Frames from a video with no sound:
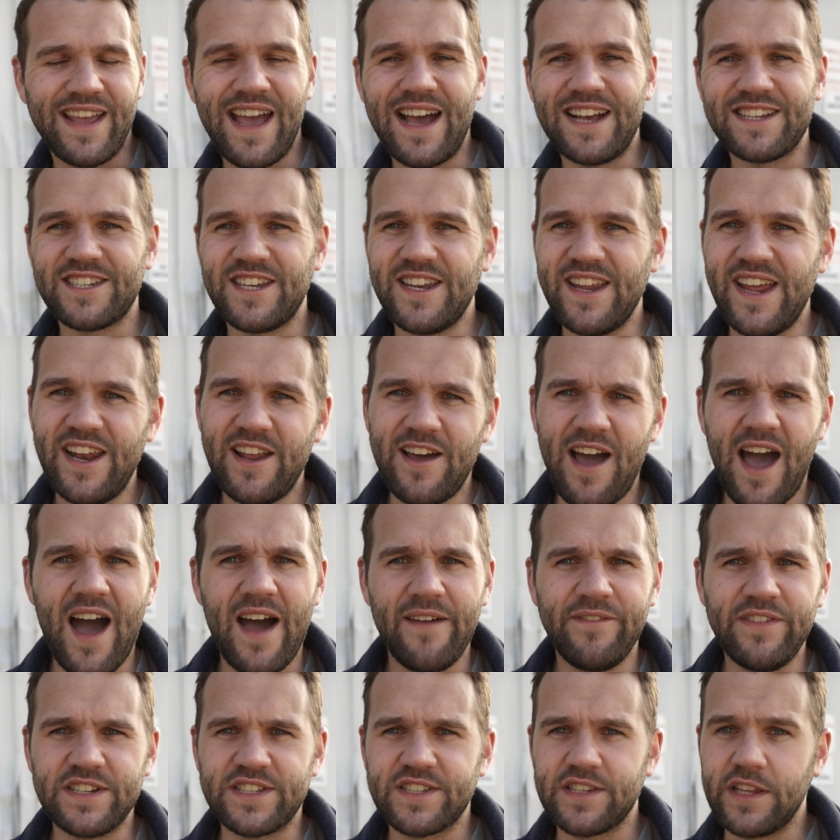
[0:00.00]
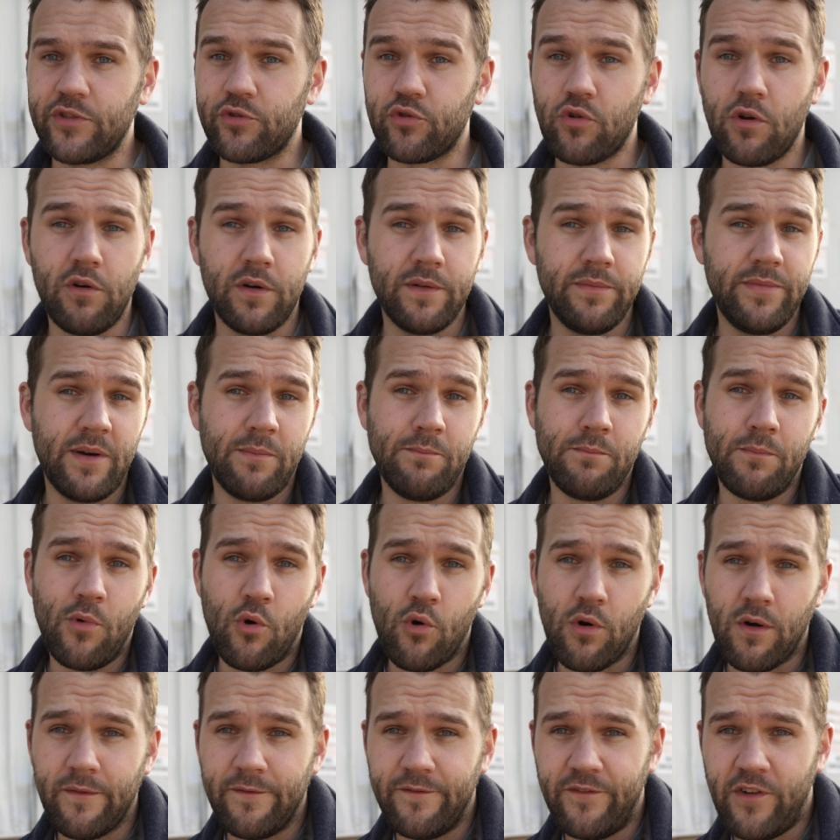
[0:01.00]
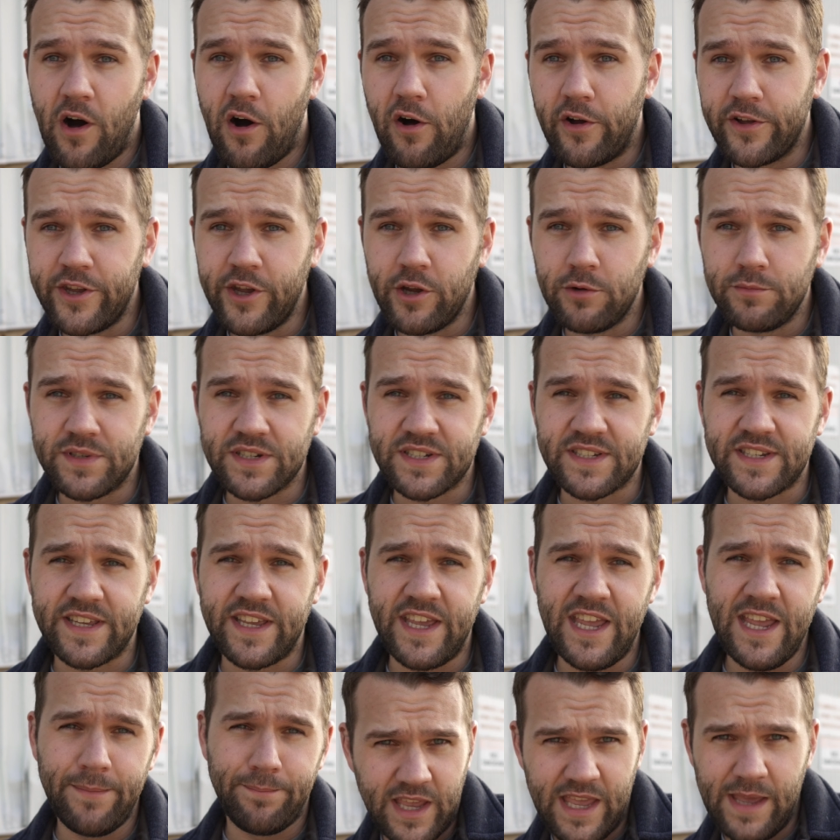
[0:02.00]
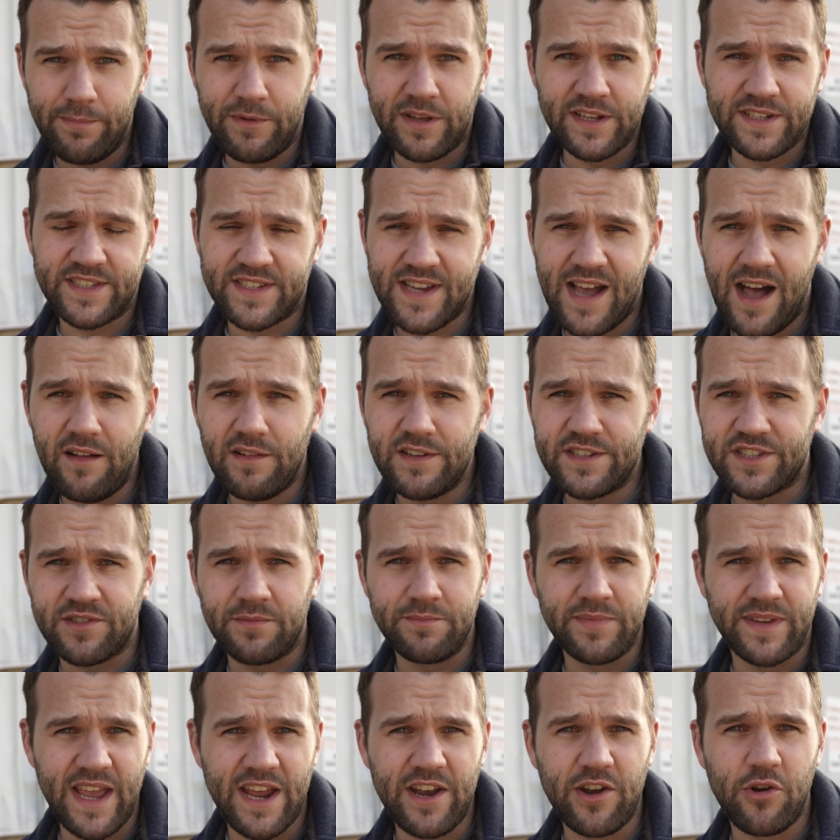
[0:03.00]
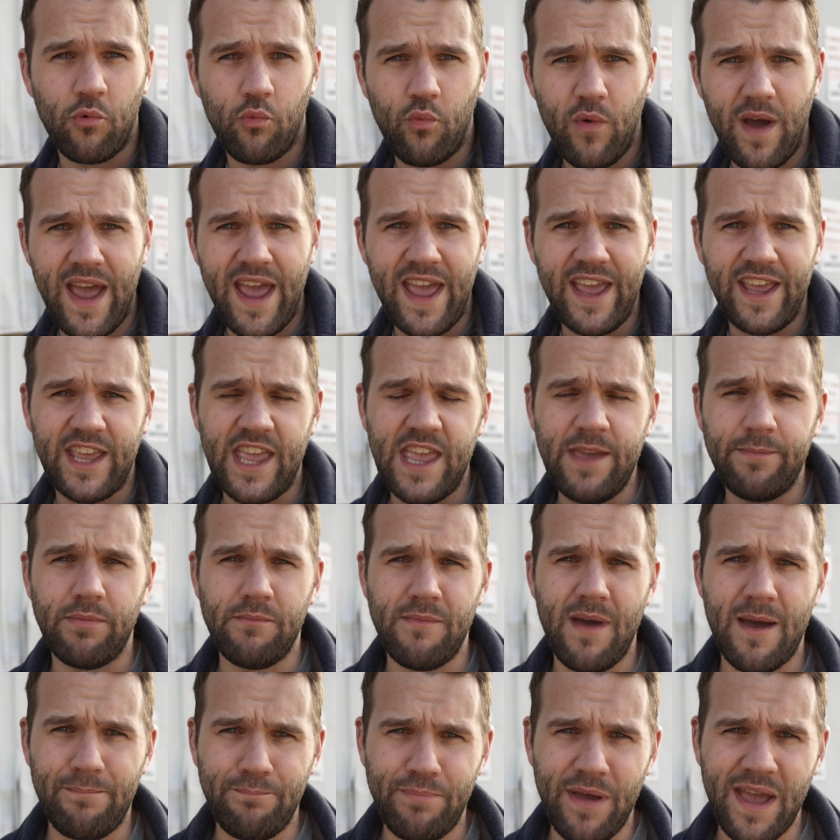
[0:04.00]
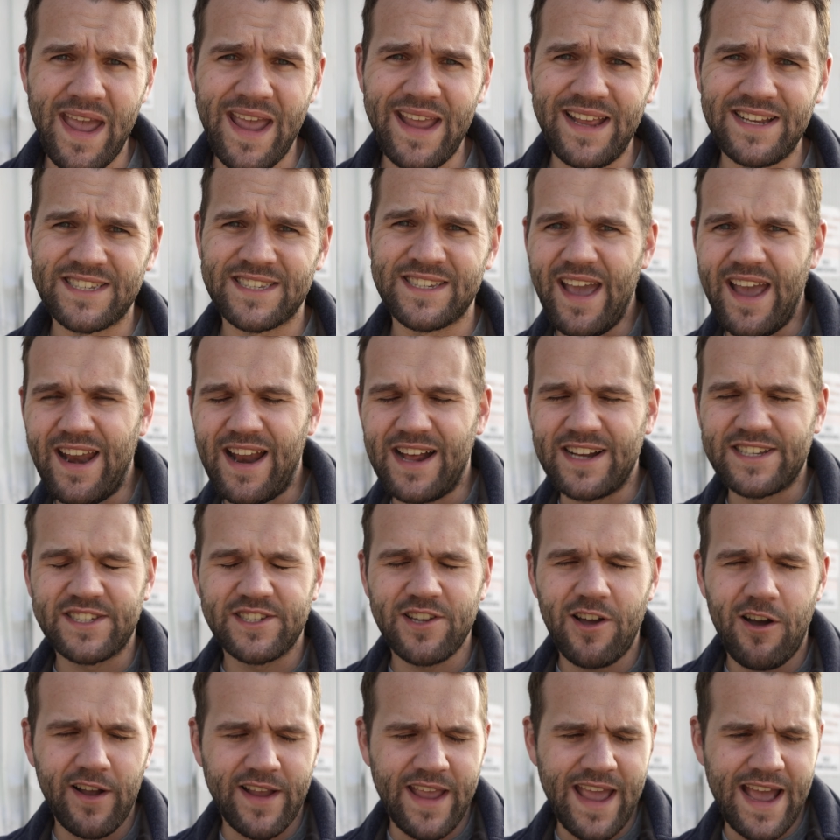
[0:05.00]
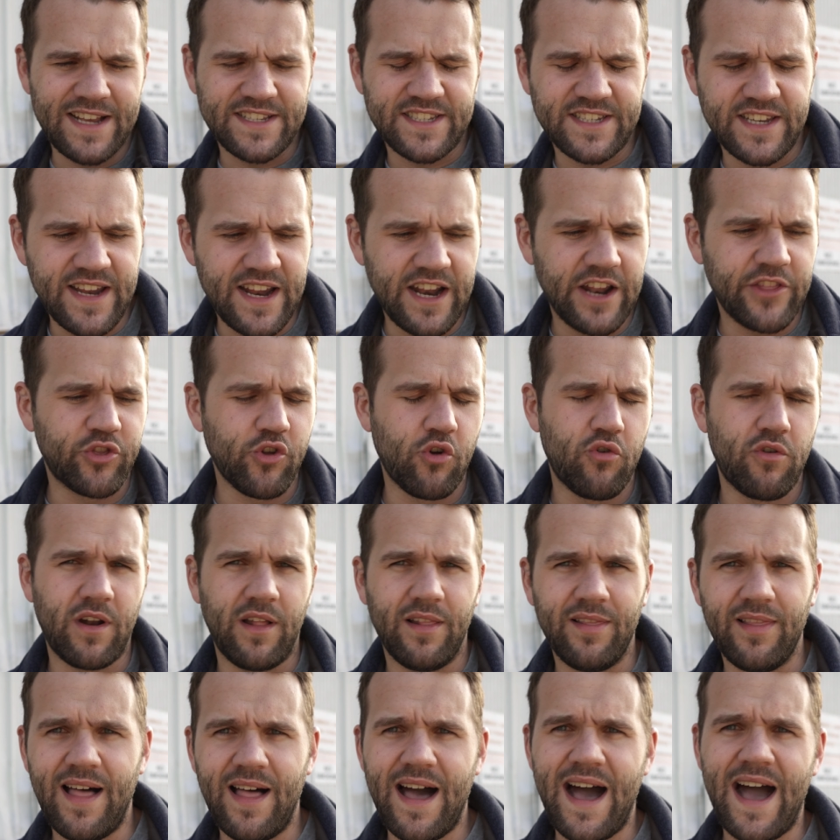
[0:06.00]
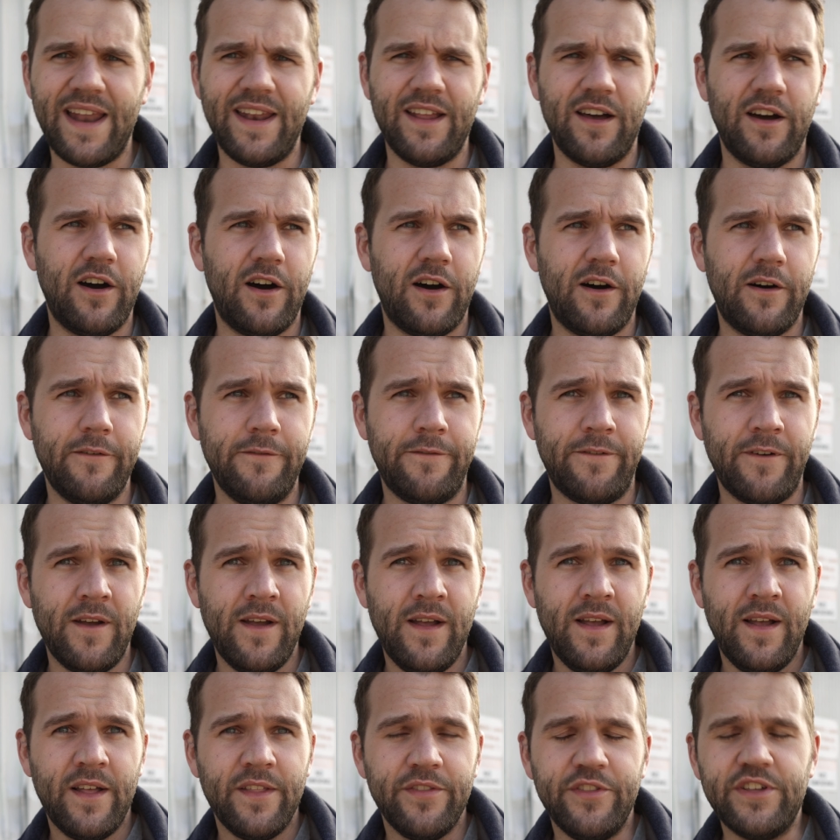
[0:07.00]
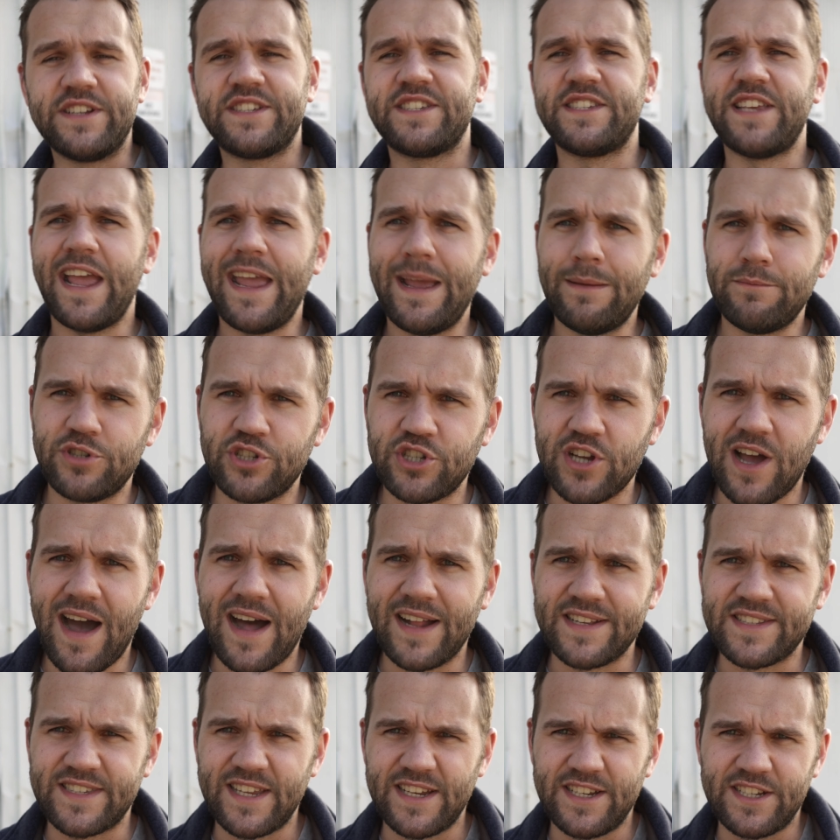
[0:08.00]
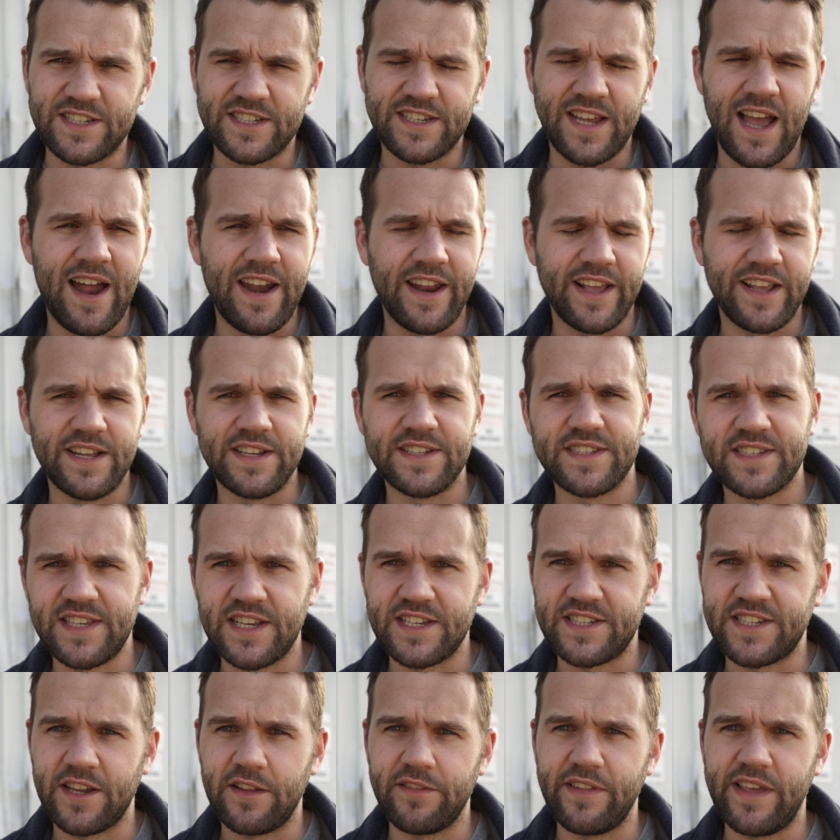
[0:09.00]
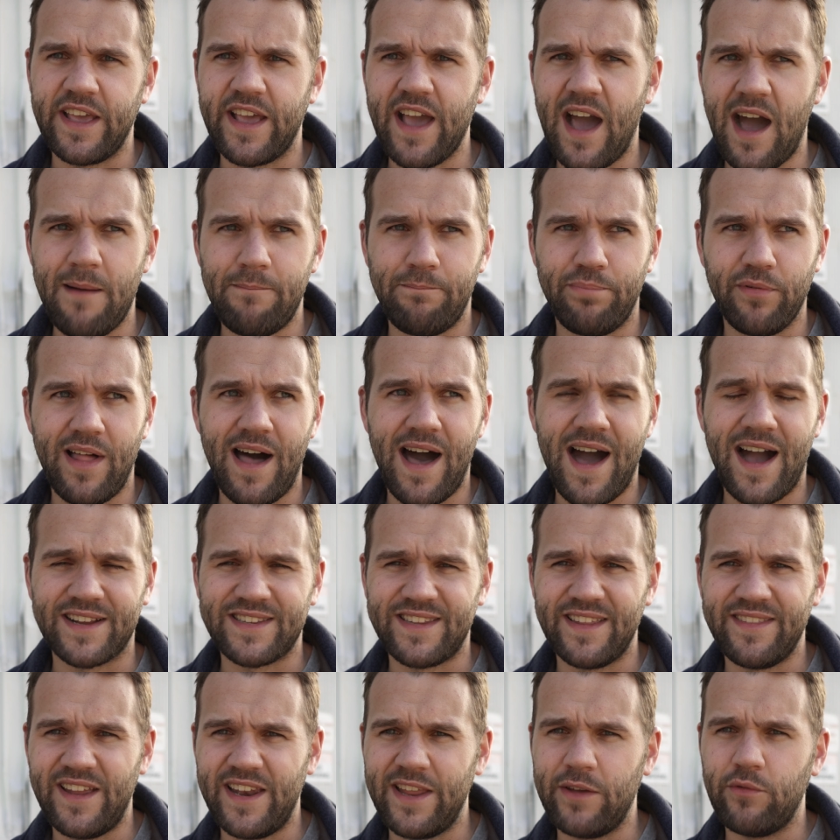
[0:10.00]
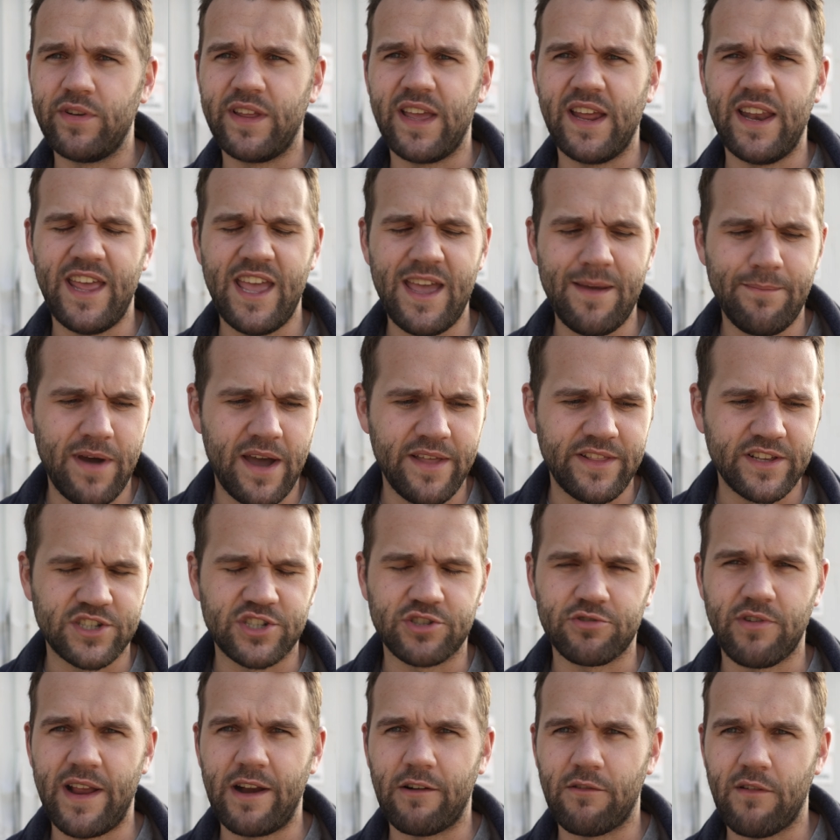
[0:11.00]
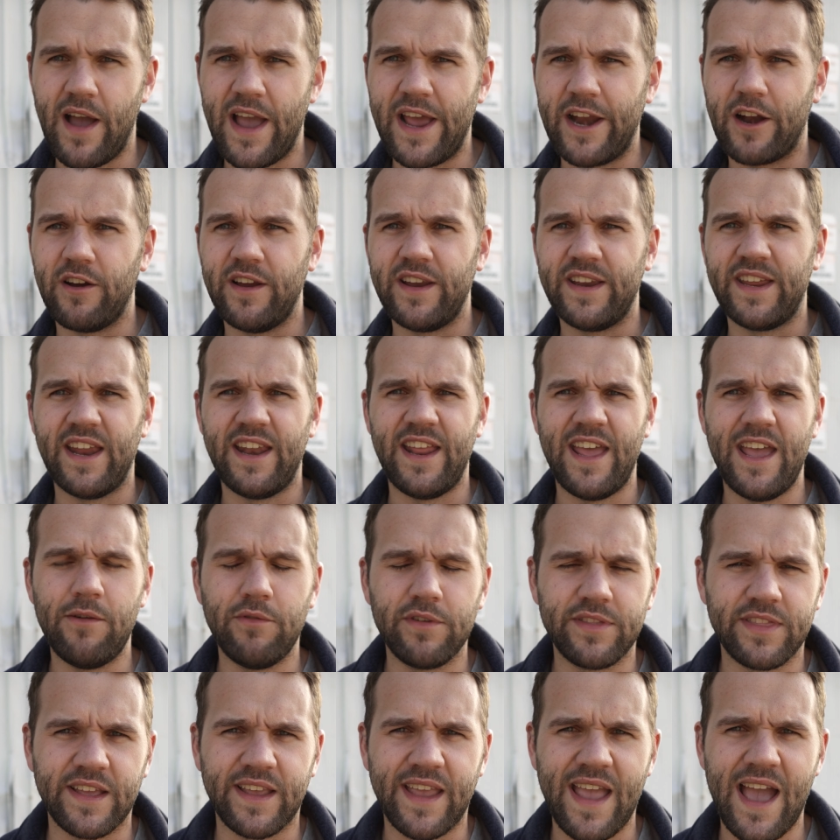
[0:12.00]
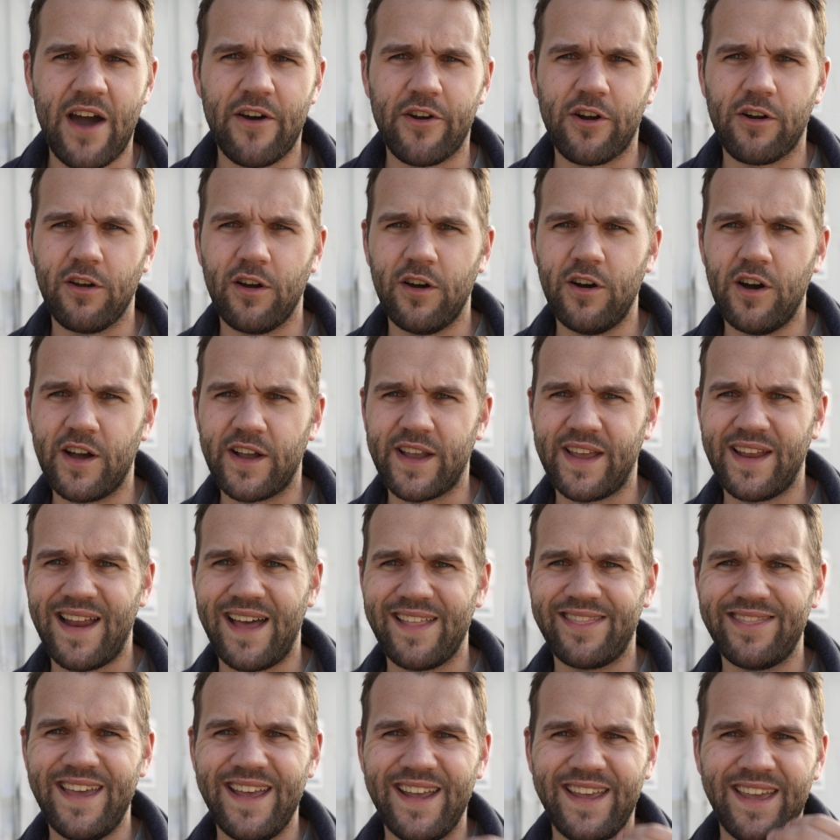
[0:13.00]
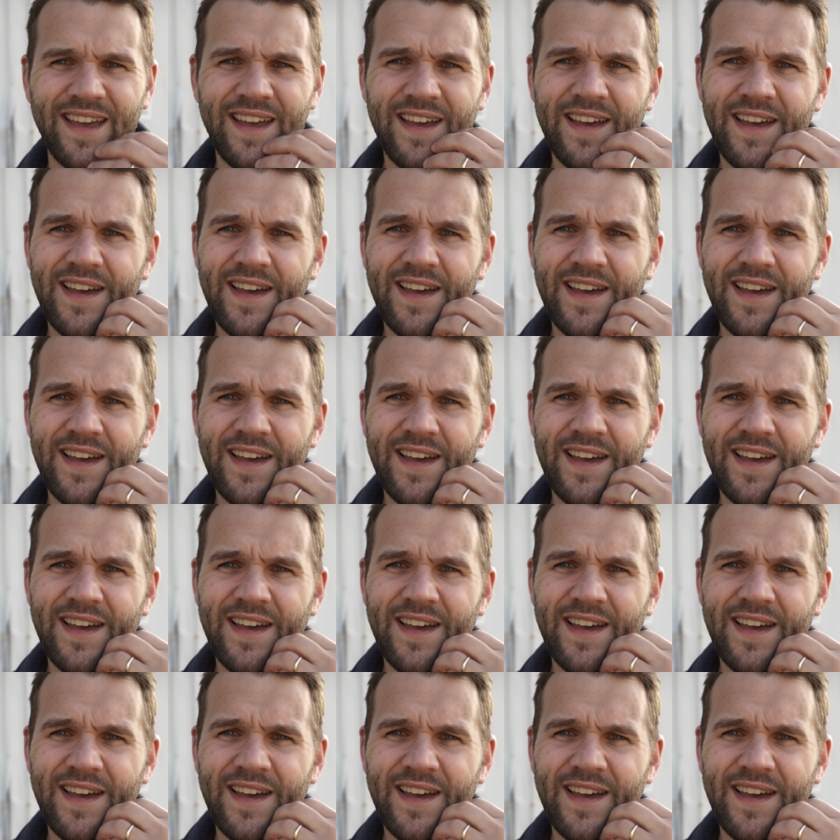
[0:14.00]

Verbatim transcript: Castaneda obviously throwing the more volume just to keep, keep Gonzalez from getting away, keep him at pace. And I saw Castaneda throwing a lot of the same shots that just kind of consistently got blocked. And then he would get hit by the straight right or he'd get hit with the counter hook. And I think